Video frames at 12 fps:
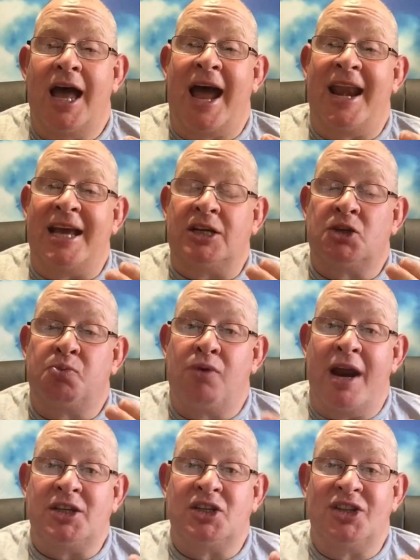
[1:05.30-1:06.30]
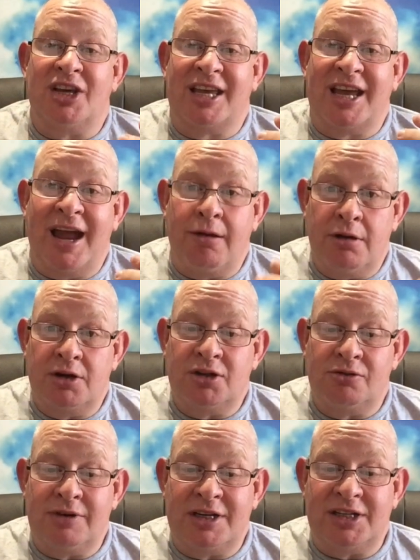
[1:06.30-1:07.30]
and express the
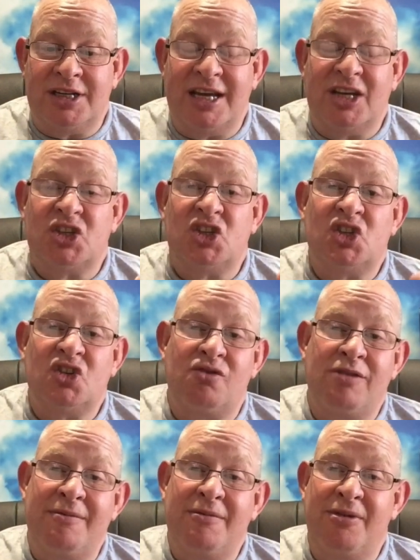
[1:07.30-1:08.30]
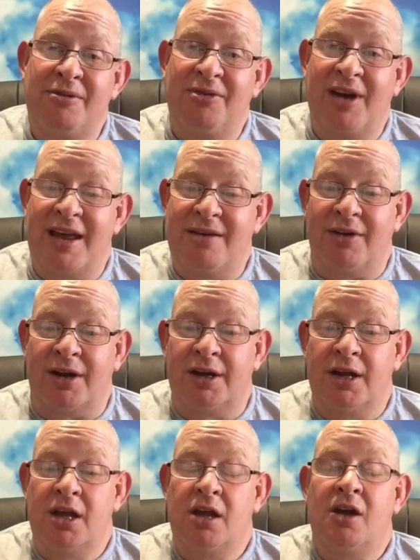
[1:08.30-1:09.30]
characteristic strength and flavour
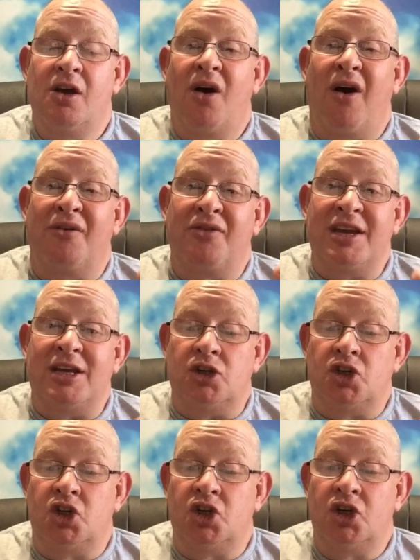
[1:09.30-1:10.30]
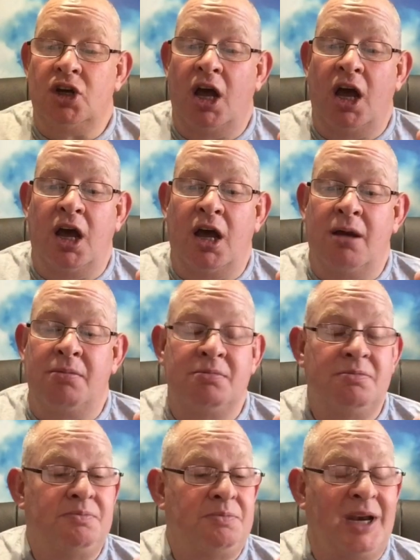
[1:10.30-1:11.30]
of each
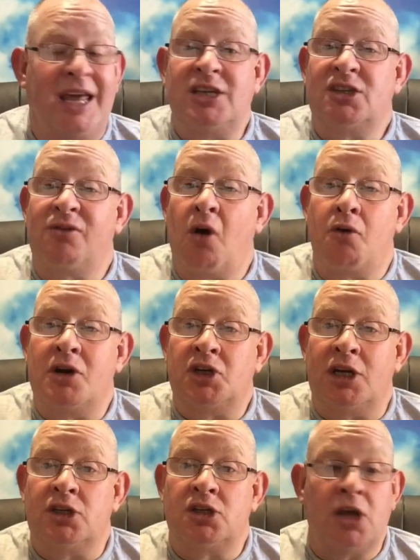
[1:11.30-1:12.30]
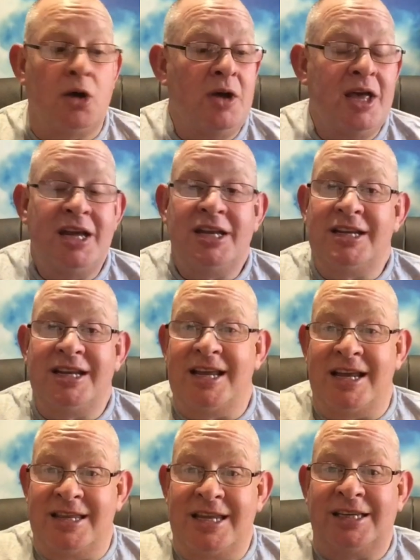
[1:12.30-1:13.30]
place of origin. So
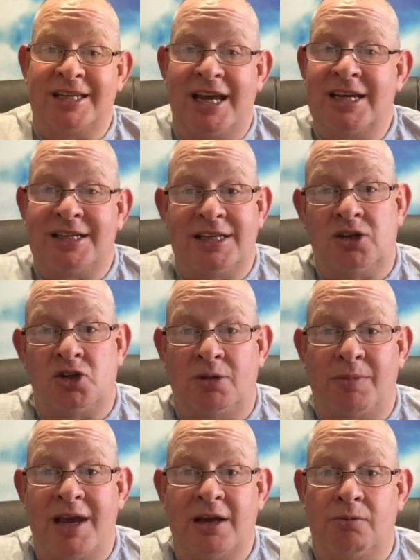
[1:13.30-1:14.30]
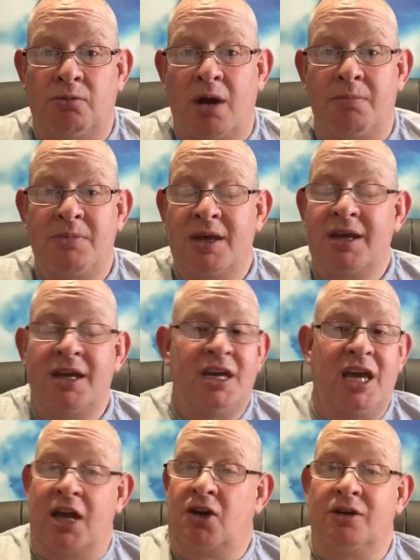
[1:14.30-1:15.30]
in this case it's a Jamaican rum,
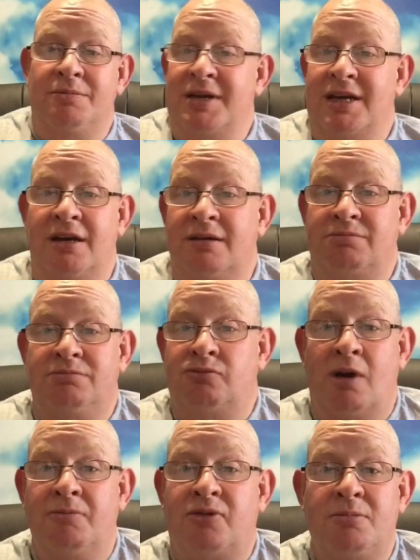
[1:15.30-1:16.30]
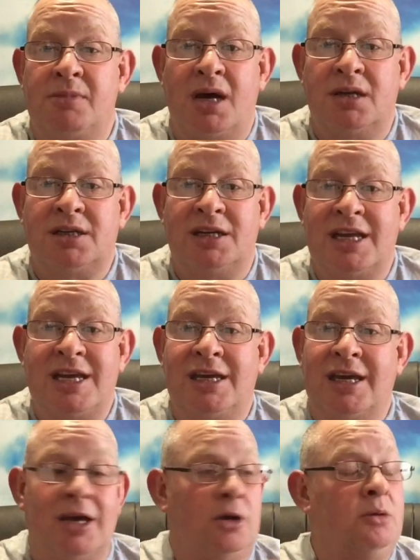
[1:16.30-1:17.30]
it could be a rum from
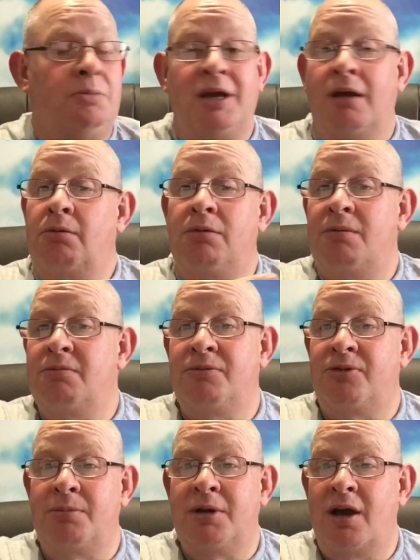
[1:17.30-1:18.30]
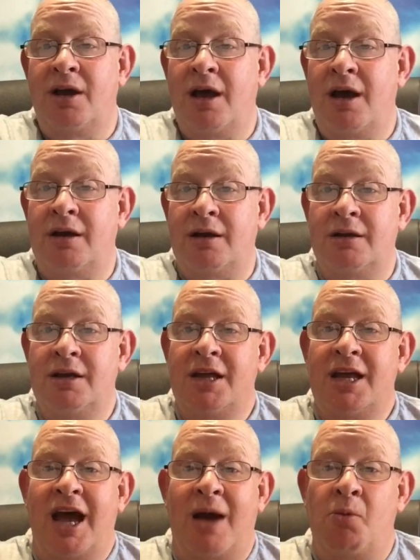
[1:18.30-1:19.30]
Martinique, it could be a rum from Guyana,
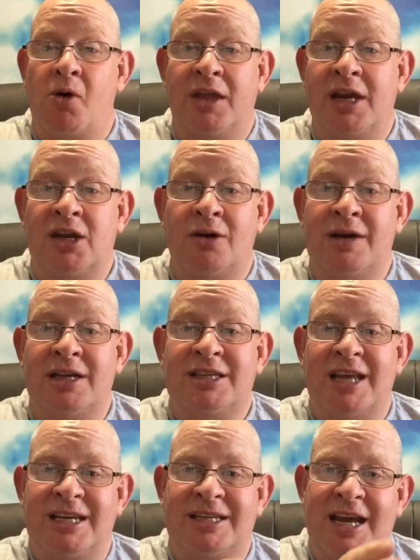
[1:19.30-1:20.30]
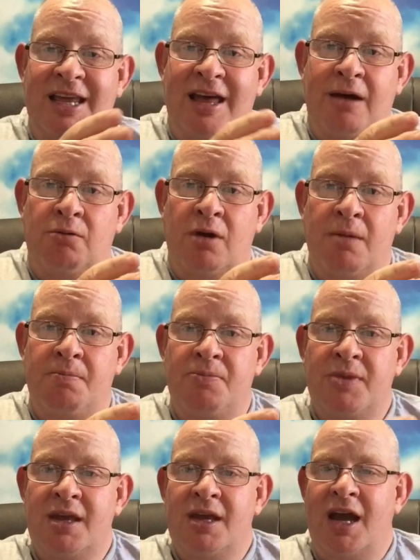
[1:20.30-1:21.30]
and what they do is they take that rum
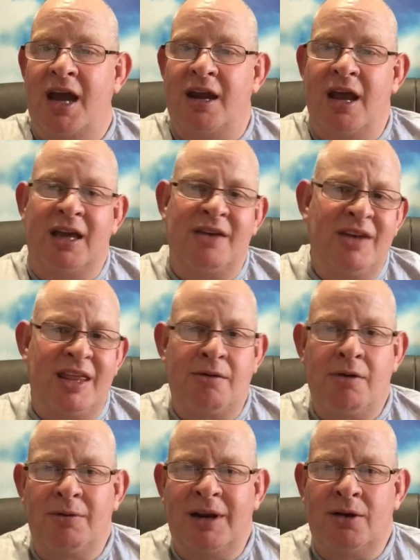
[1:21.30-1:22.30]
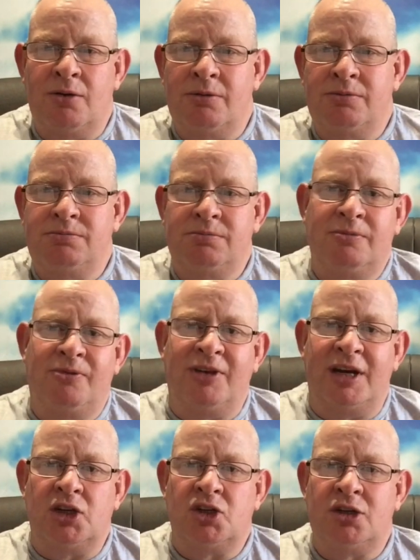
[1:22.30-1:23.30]
and they give it their own little
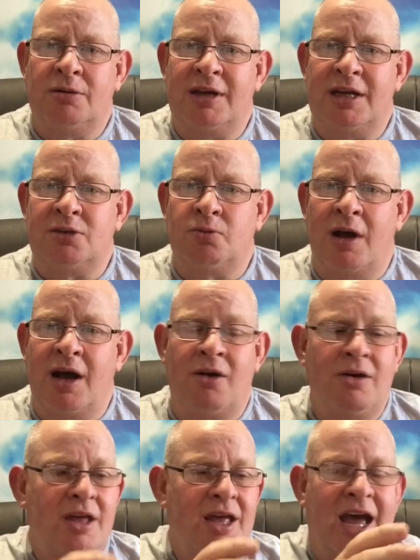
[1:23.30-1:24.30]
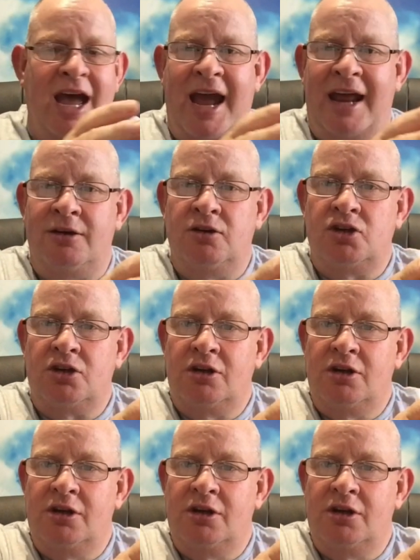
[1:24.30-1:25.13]
finish to it as well, and